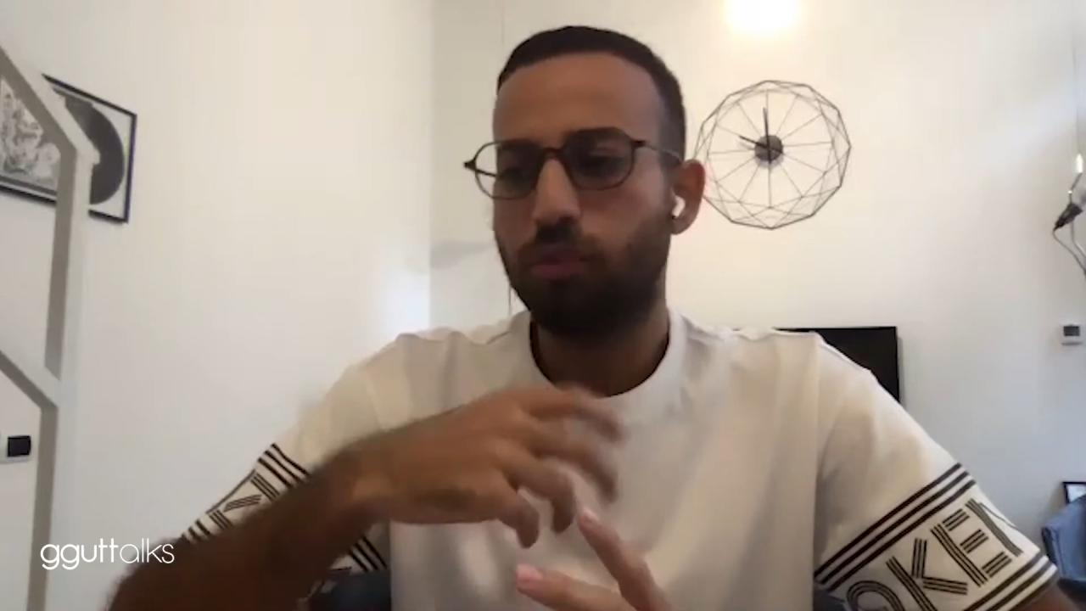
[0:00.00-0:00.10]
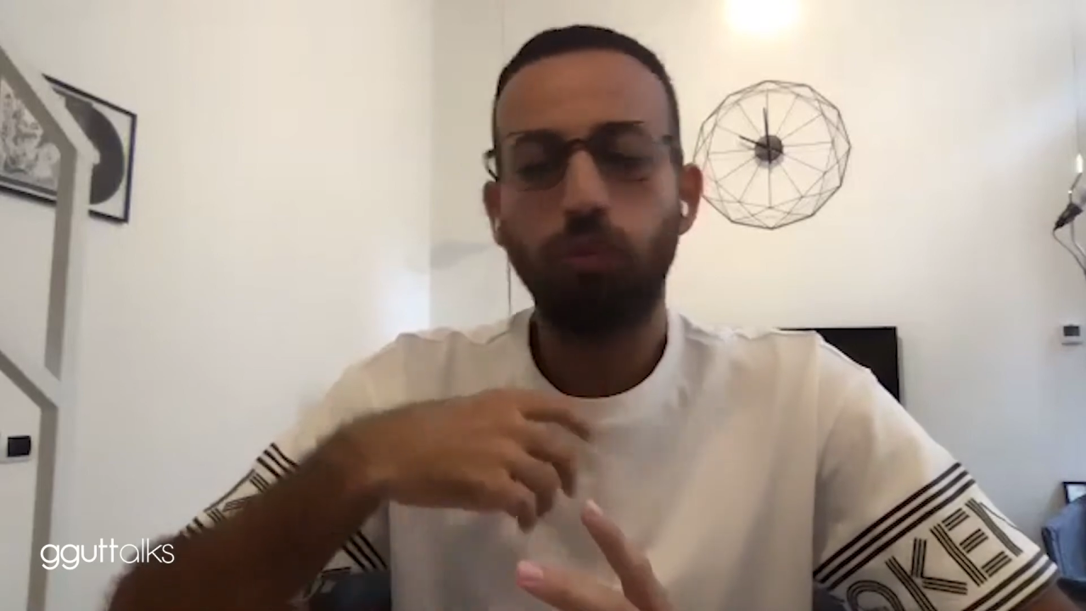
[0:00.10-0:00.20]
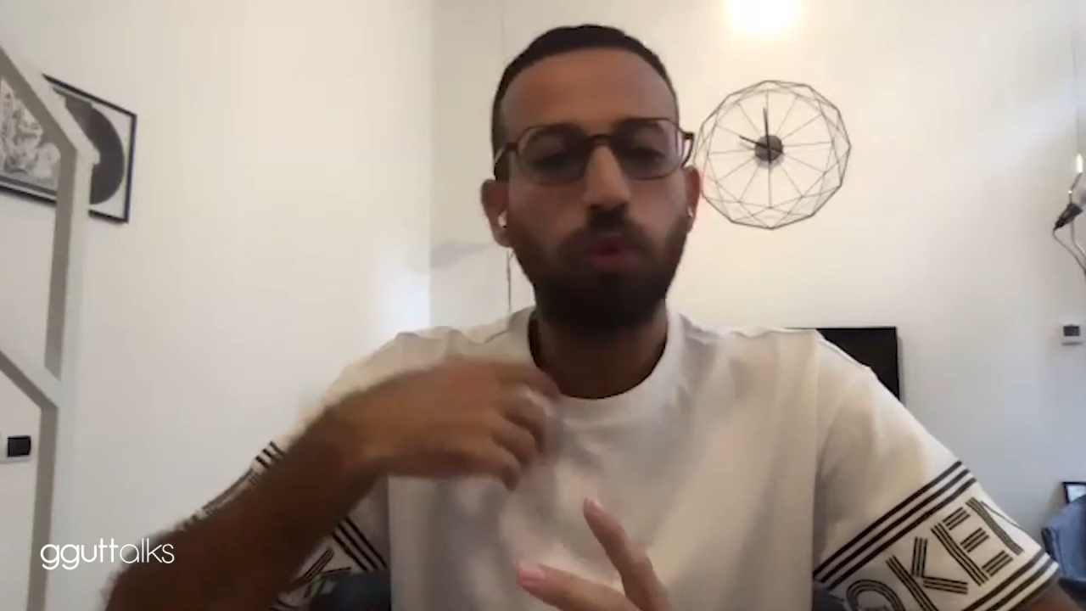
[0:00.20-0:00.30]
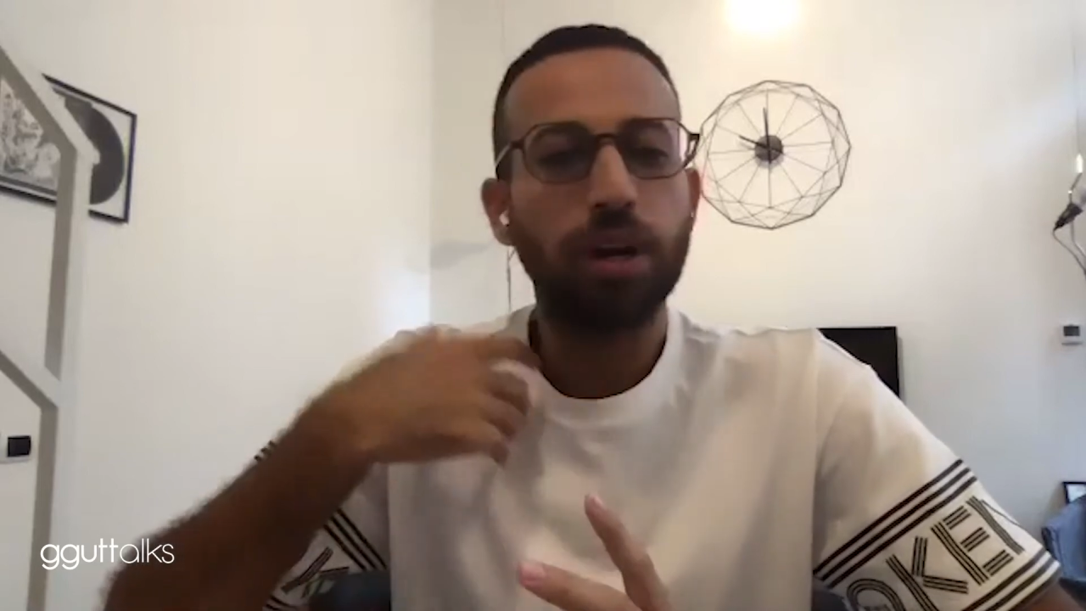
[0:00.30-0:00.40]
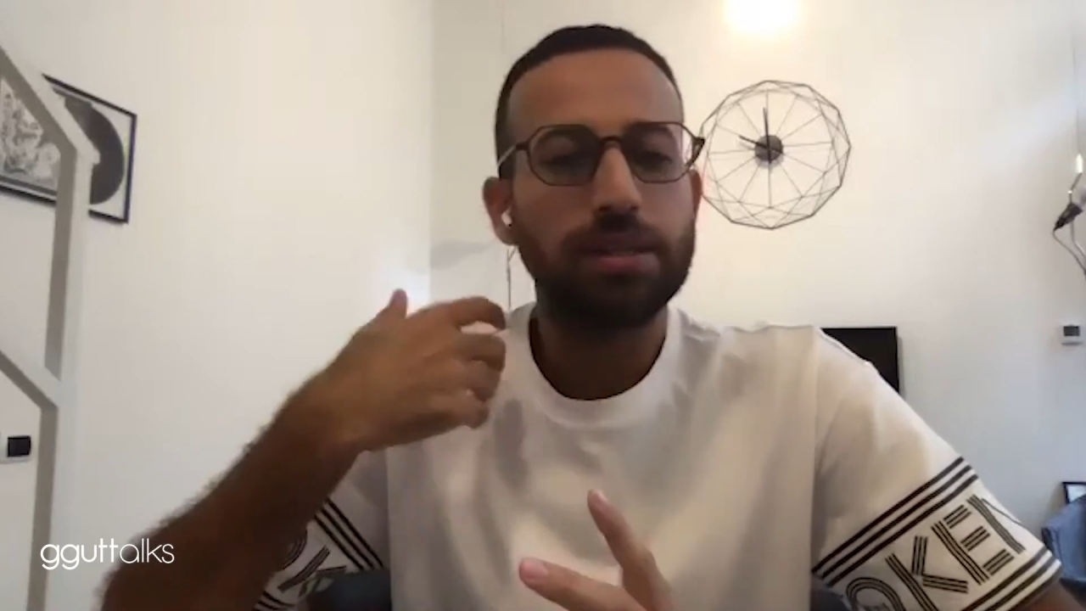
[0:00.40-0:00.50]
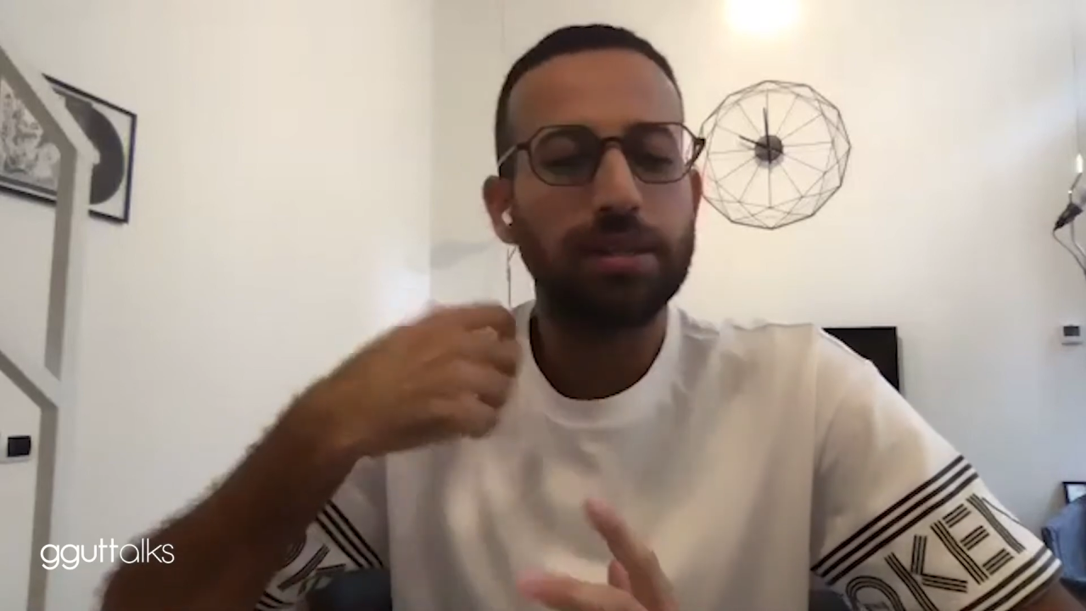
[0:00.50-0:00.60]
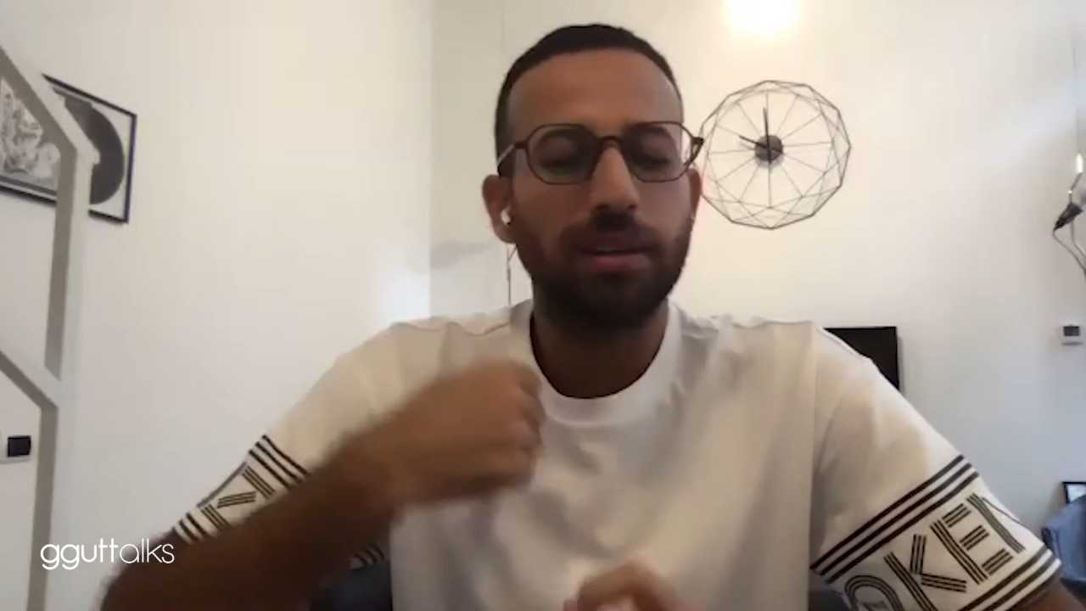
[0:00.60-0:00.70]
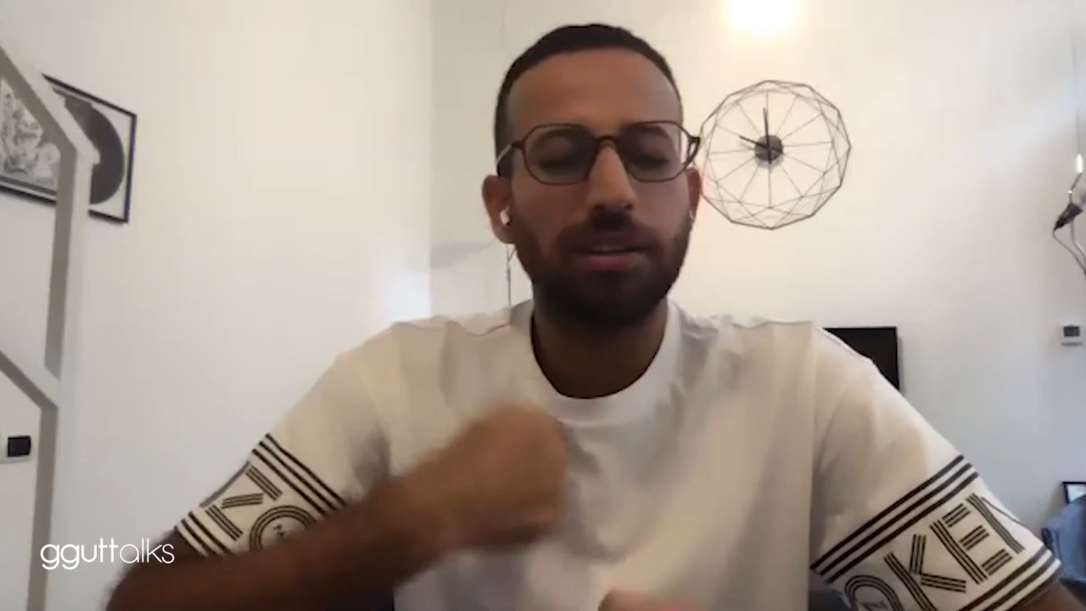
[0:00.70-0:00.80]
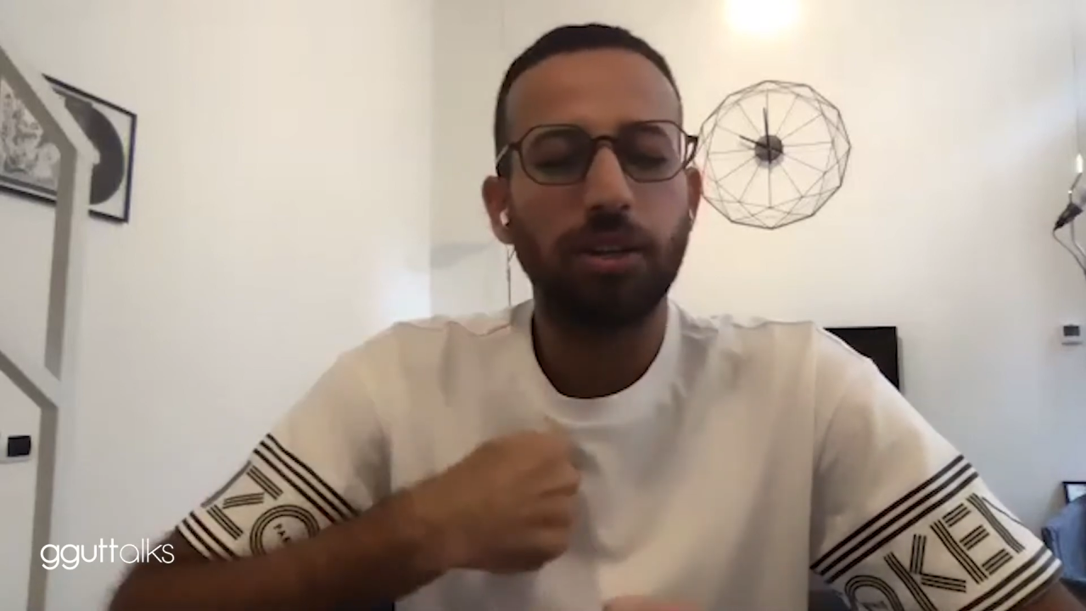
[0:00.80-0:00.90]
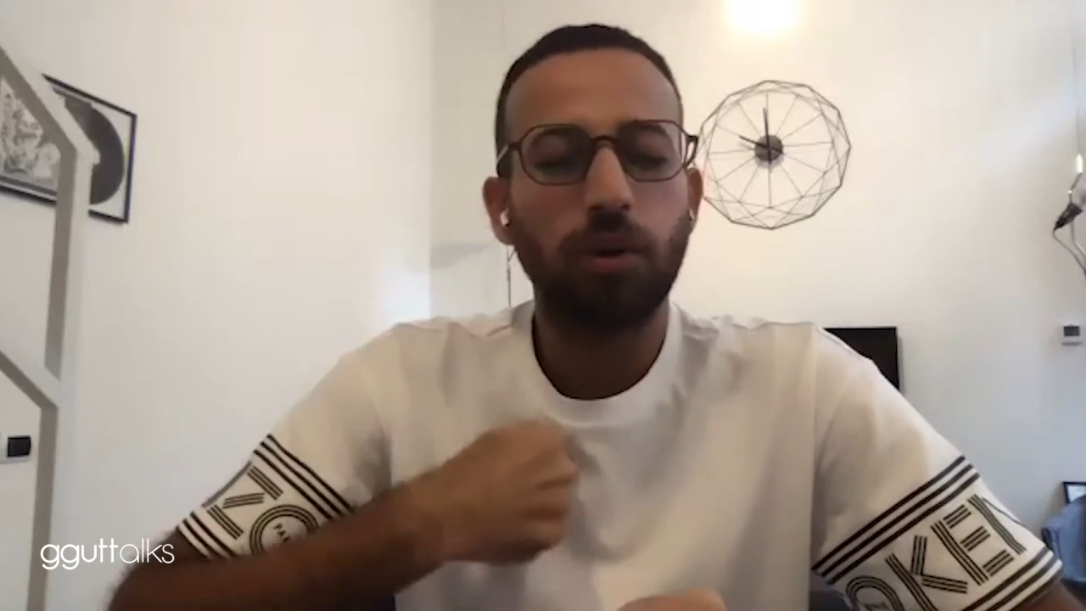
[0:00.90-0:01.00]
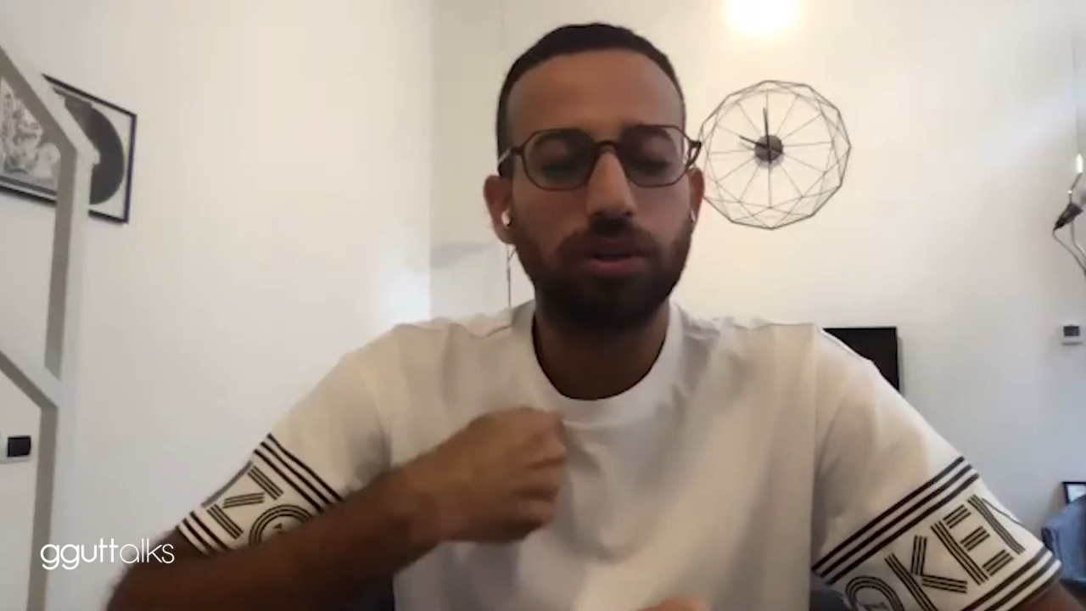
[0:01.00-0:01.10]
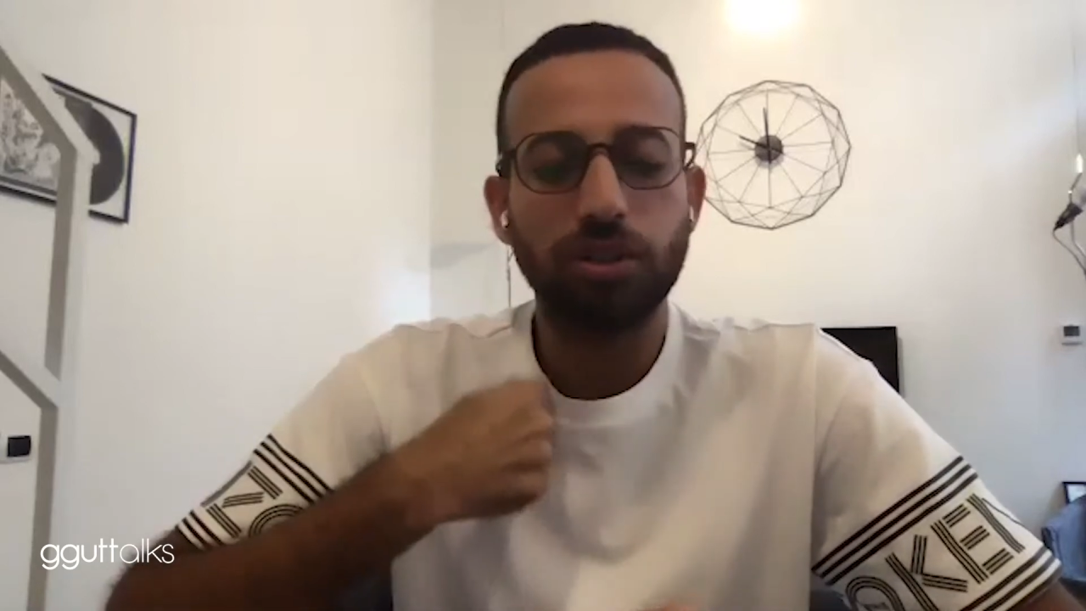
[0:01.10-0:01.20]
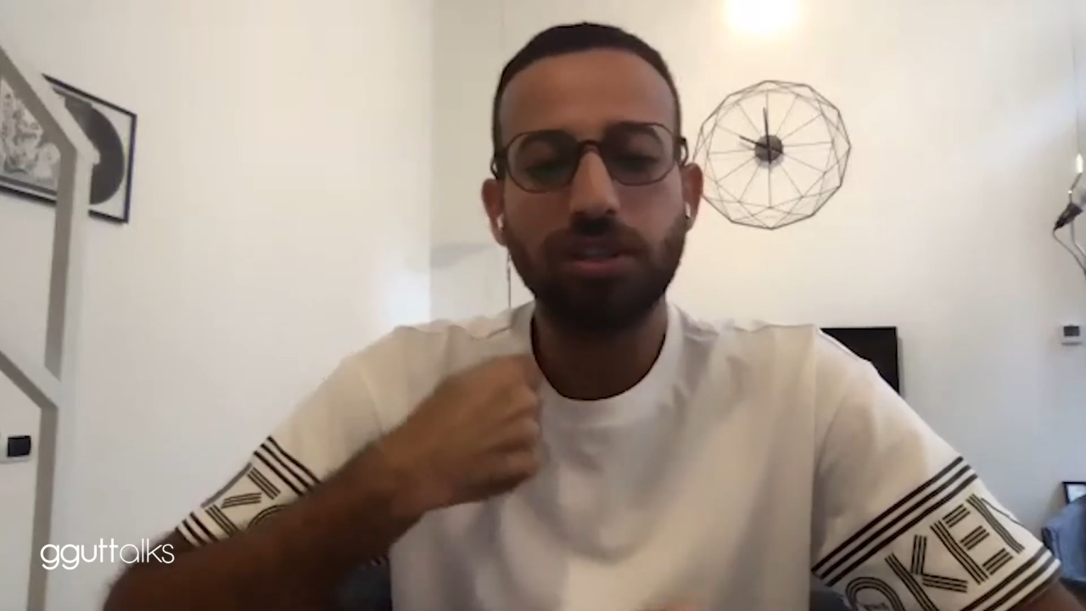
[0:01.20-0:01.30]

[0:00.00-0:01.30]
what is the, just